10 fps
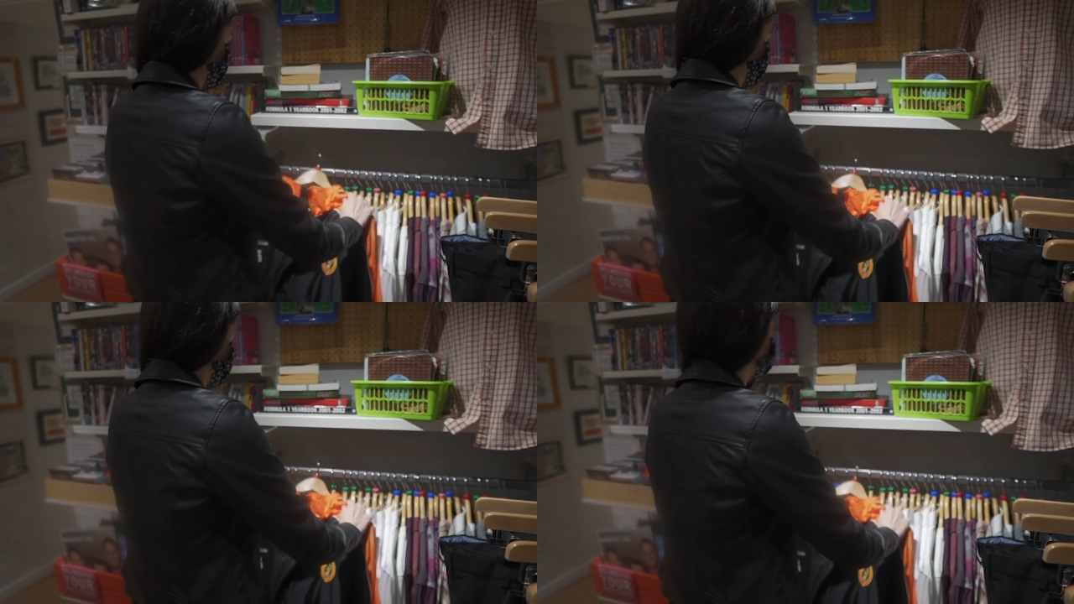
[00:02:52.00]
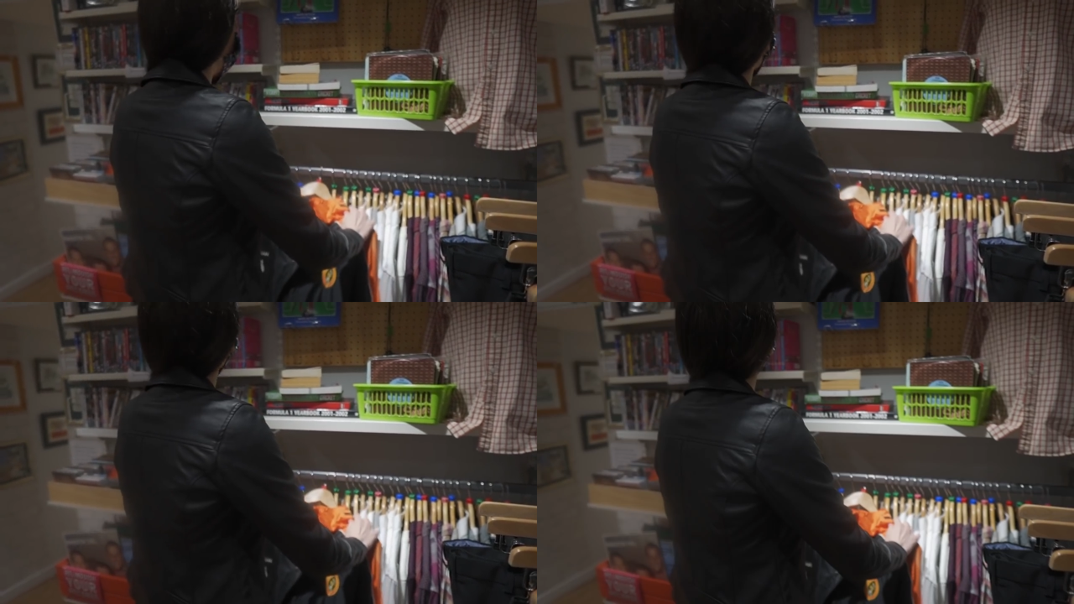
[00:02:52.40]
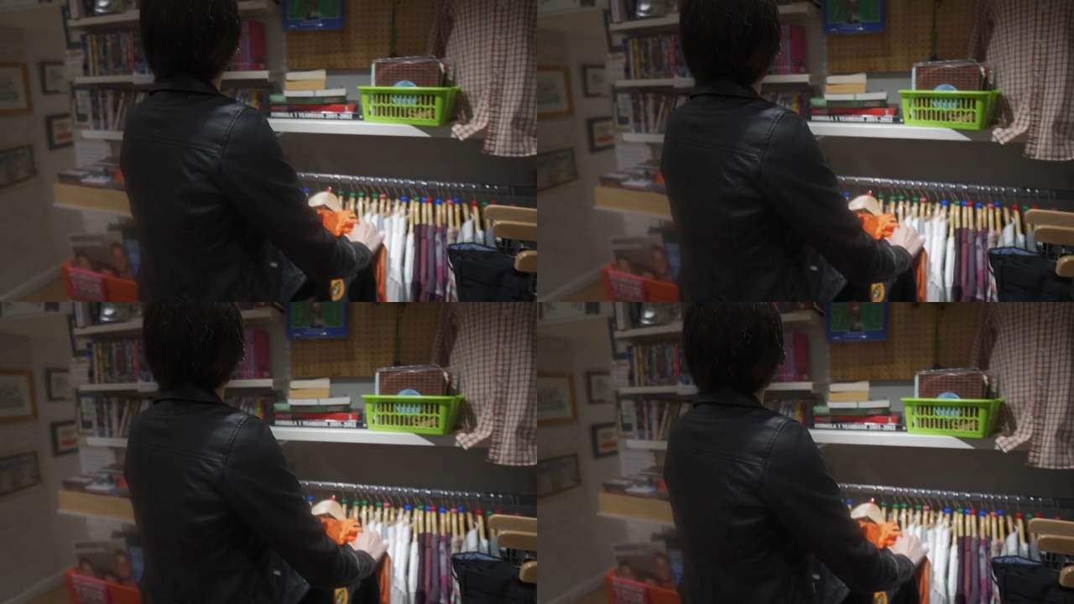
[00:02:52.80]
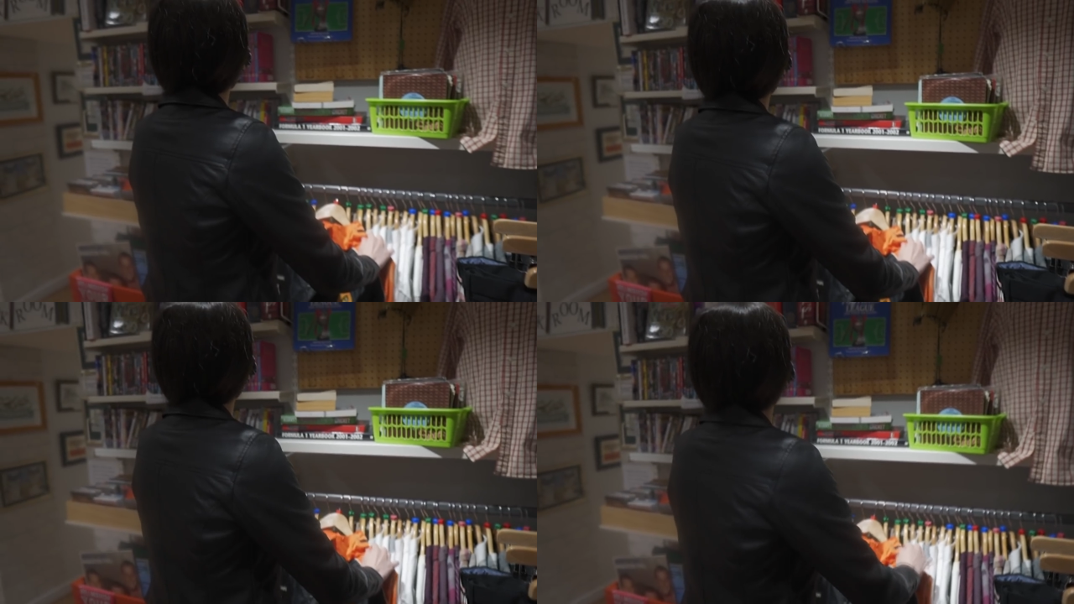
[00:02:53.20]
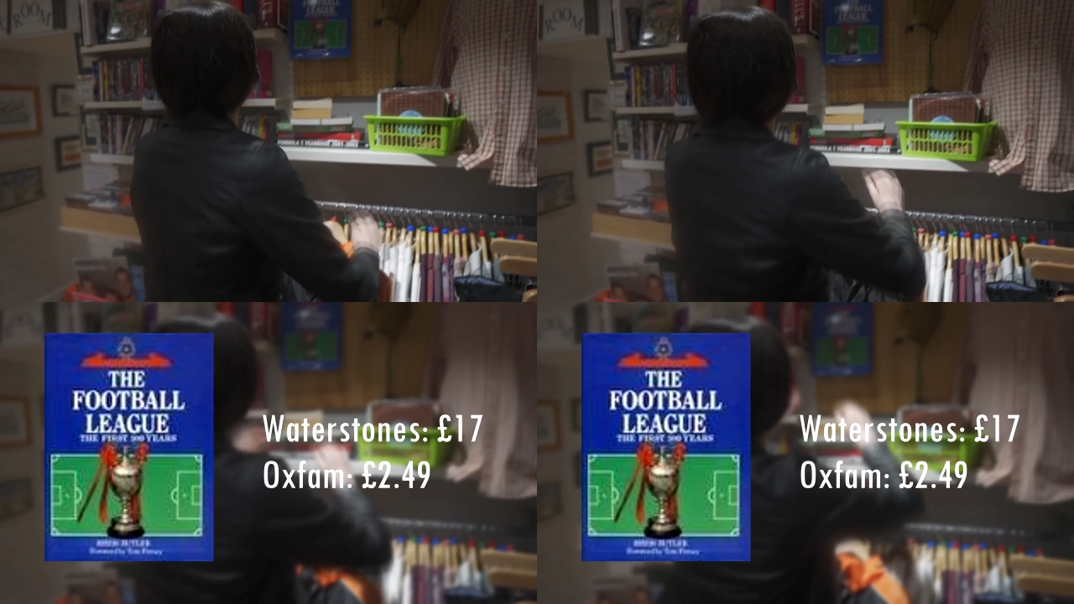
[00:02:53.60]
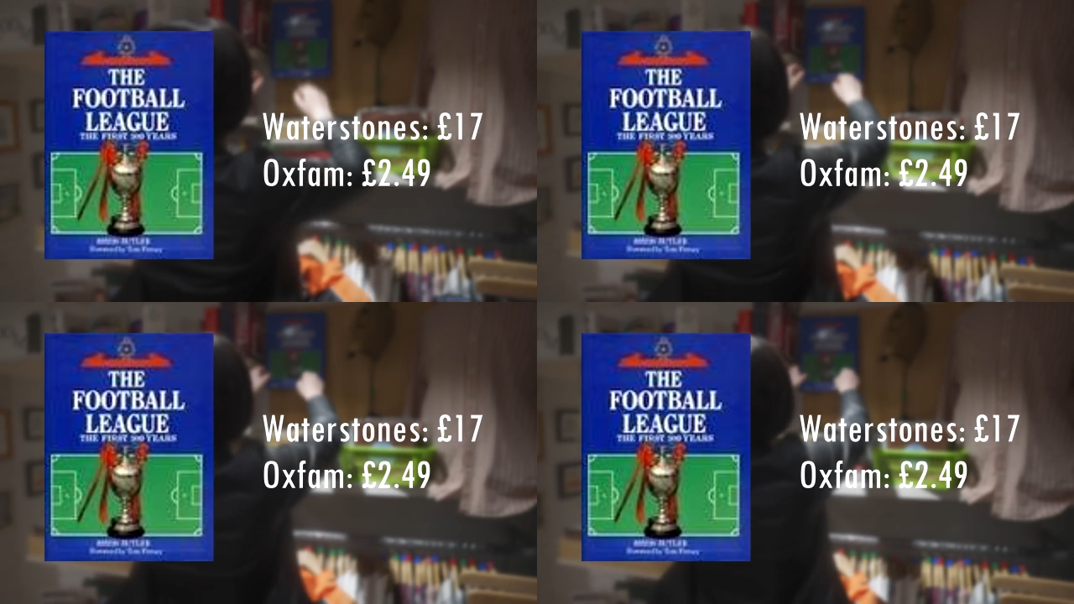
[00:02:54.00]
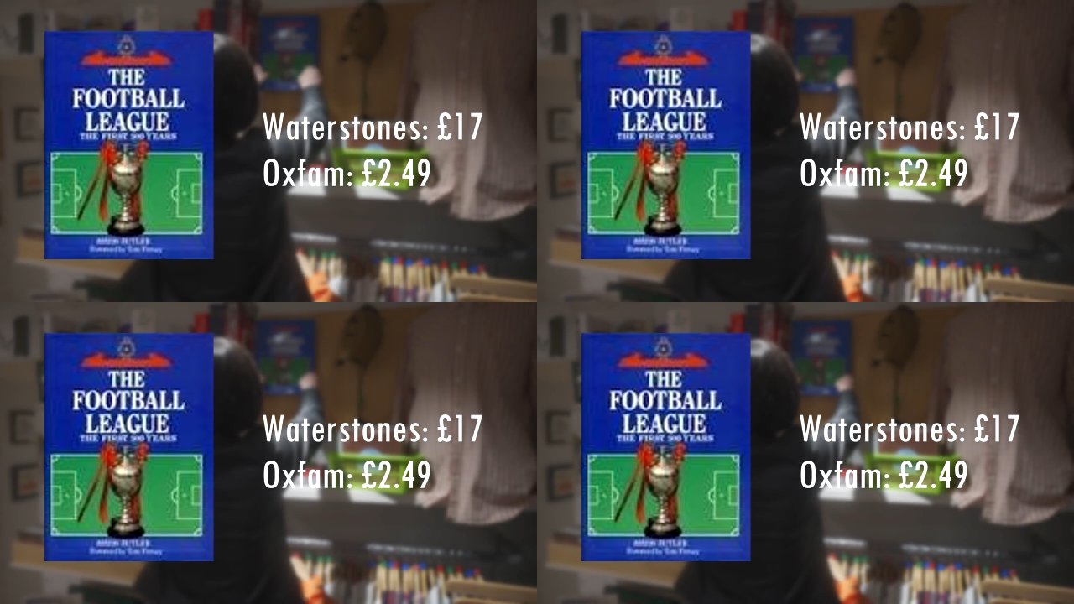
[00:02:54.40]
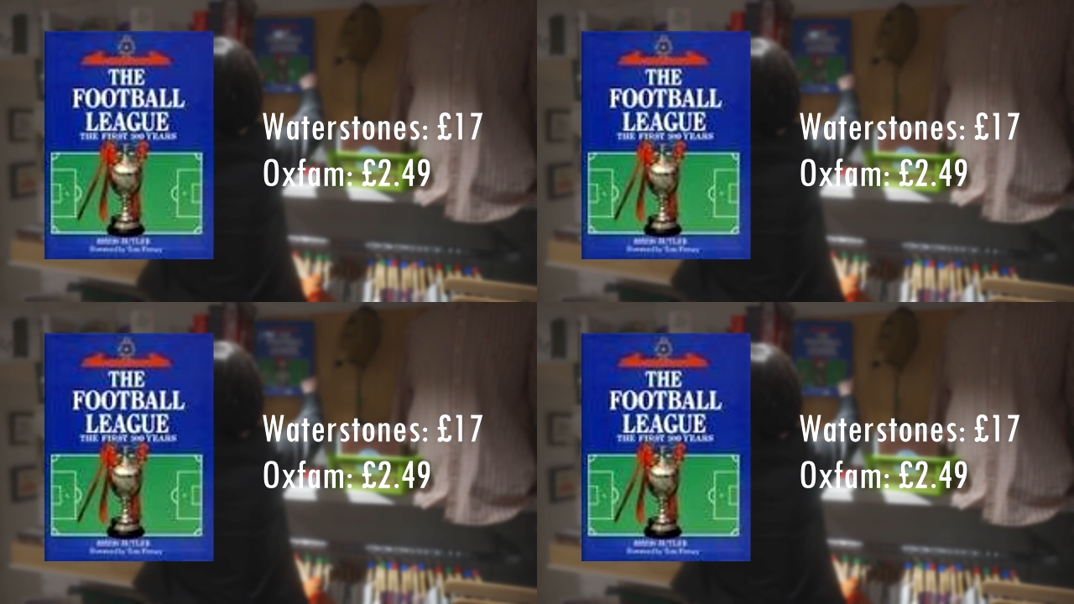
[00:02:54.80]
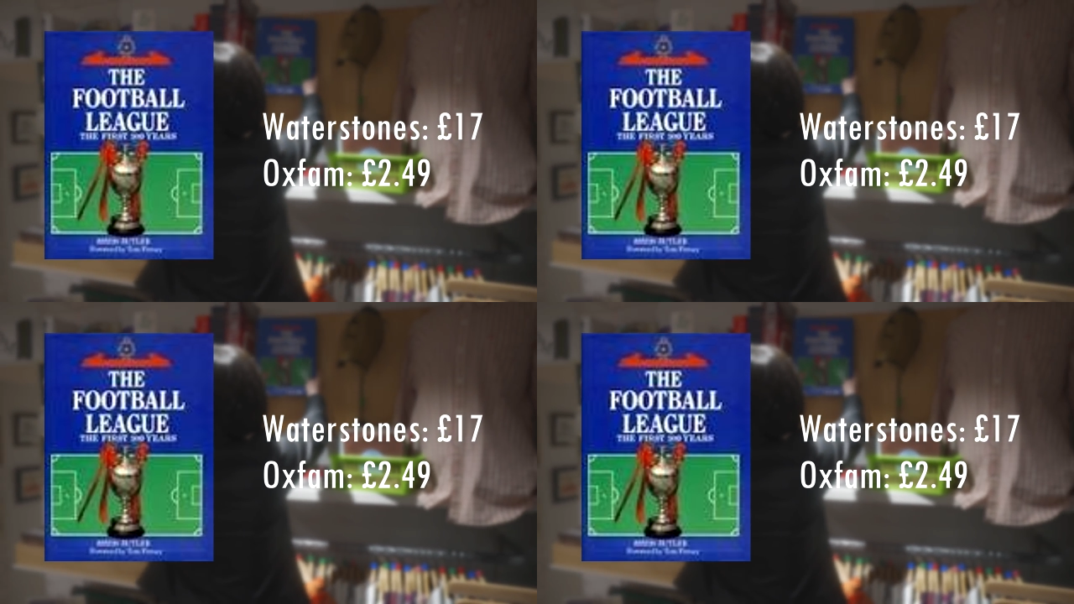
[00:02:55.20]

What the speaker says: (no speaker visible)